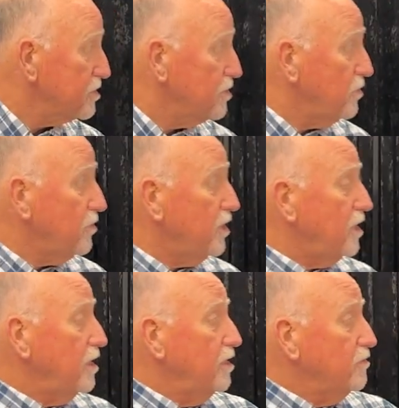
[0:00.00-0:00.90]
30
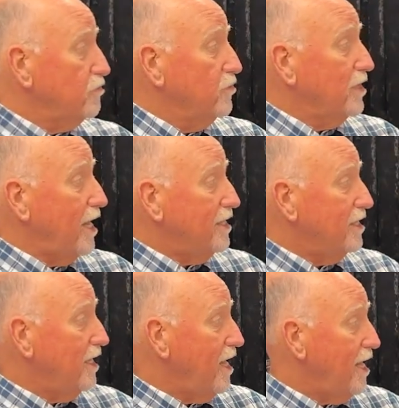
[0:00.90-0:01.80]
through
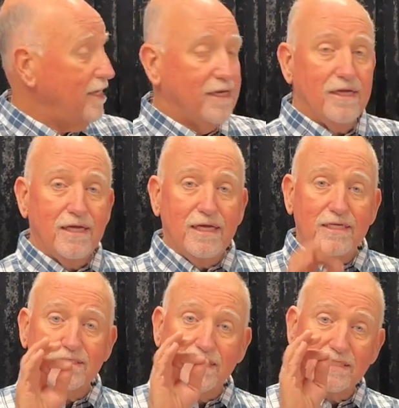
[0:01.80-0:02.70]
99
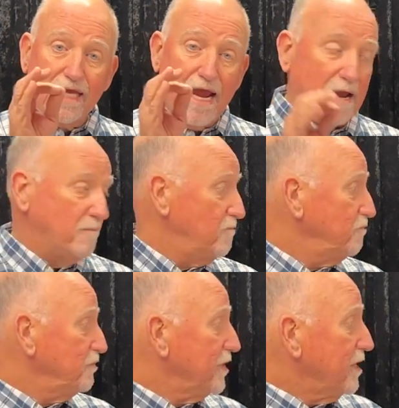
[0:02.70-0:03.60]
is the same.
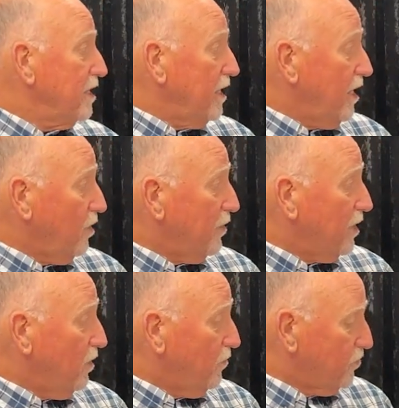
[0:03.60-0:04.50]
Here we
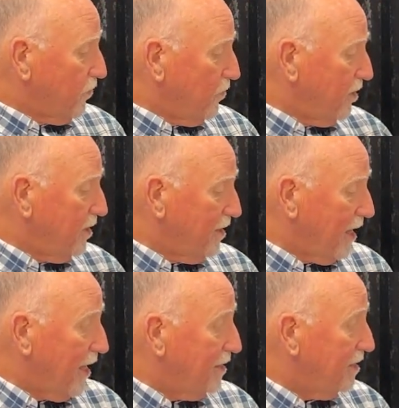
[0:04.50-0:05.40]
go, 30 to
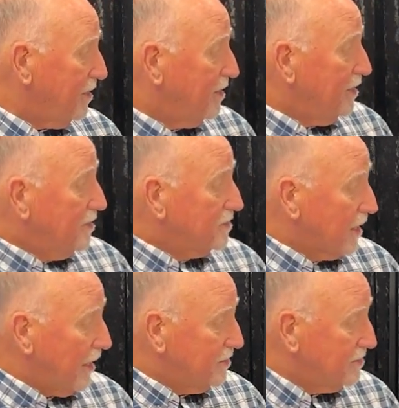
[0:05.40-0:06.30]
90,
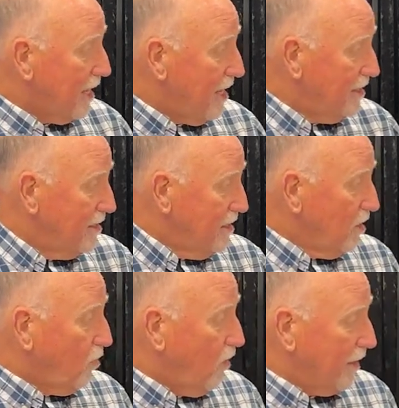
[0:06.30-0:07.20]
30,
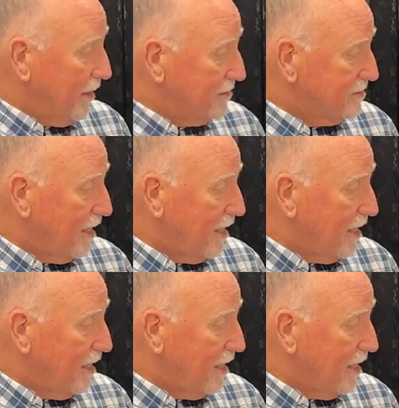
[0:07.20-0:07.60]
40,